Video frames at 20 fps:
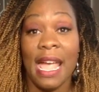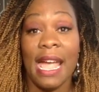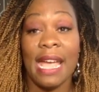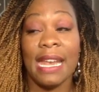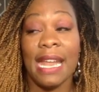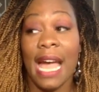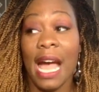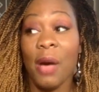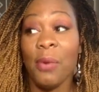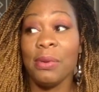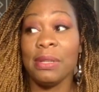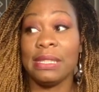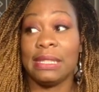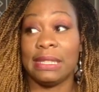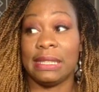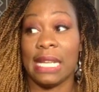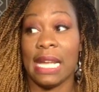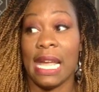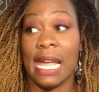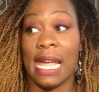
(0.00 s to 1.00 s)
And I would
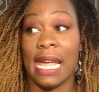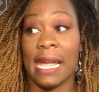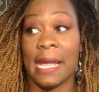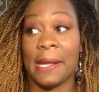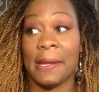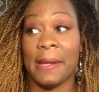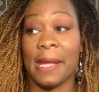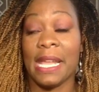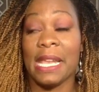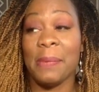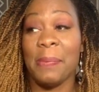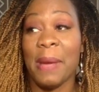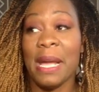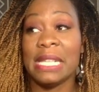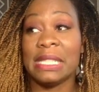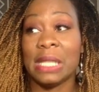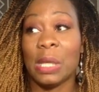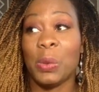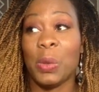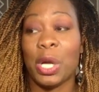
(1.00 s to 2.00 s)
say it
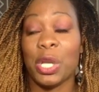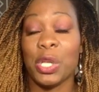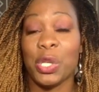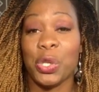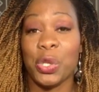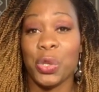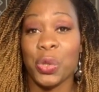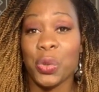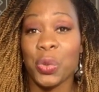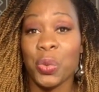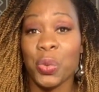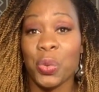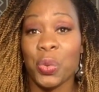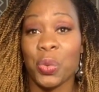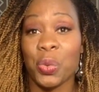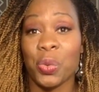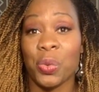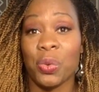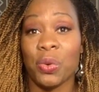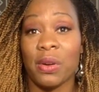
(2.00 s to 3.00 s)
depends on what
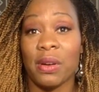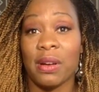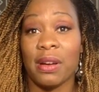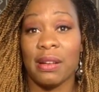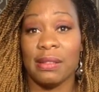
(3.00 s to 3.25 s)
you